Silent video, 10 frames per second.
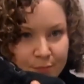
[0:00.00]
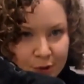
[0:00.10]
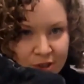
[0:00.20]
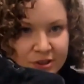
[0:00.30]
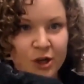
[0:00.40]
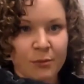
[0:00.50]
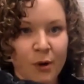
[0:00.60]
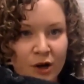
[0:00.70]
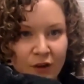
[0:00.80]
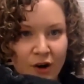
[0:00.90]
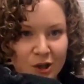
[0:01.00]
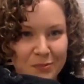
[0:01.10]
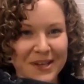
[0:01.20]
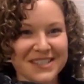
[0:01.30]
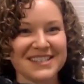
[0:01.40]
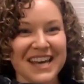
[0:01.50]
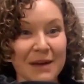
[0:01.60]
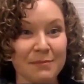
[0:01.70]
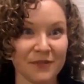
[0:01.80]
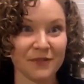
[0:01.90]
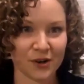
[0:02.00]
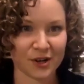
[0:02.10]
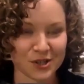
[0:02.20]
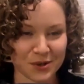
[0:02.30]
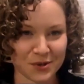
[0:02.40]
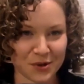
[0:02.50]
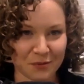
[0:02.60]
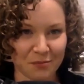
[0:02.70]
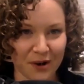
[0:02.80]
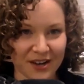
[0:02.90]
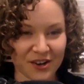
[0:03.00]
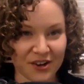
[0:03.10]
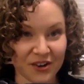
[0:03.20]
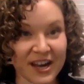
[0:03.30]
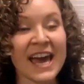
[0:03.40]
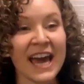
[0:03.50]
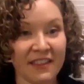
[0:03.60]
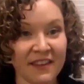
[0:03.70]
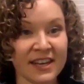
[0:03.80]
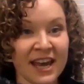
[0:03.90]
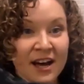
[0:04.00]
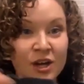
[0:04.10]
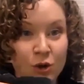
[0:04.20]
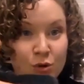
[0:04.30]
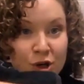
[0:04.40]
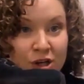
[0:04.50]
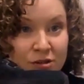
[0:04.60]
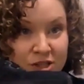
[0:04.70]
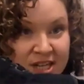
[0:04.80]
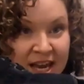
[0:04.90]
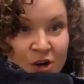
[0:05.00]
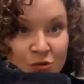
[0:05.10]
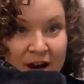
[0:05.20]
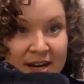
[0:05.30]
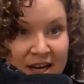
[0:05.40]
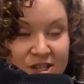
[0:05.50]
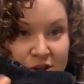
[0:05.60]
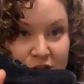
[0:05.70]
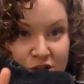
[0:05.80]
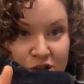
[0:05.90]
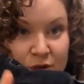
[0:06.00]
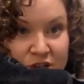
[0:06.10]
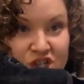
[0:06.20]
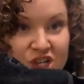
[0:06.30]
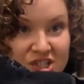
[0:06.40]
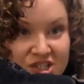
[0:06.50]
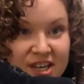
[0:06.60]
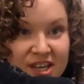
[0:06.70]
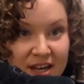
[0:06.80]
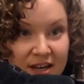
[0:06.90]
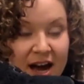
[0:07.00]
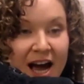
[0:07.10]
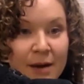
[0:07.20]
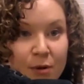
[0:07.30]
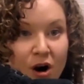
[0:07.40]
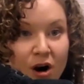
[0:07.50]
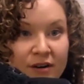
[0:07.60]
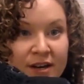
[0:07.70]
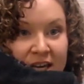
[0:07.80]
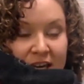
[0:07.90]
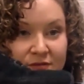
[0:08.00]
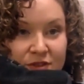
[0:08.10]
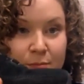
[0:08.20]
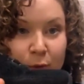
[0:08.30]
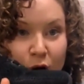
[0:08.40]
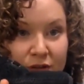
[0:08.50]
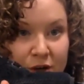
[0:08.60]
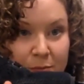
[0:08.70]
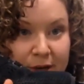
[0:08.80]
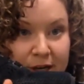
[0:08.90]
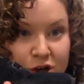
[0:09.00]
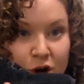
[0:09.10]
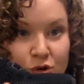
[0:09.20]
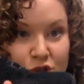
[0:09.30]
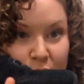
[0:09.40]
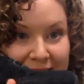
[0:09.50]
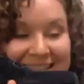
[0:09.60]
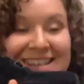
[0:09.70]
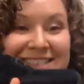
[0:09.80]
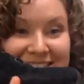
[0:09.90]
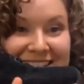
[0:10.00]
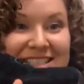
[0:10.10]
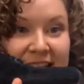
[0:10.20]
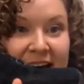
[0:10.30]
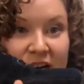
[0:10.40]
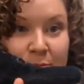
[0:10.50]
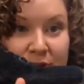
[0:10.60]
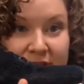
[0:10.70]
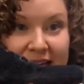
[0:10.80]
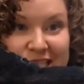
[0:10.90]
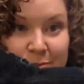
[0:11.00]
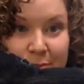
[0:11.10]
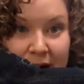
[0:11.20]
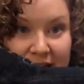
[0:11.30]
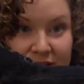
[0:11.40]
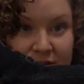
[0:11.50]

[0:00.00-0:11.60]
put a little mark there, a little piece of tape if you're in a shoe store with brand new. And then, yeah, you could stand right next to the shoe and just see, eyeball, if the ball of your big toe joint does line up with that spot.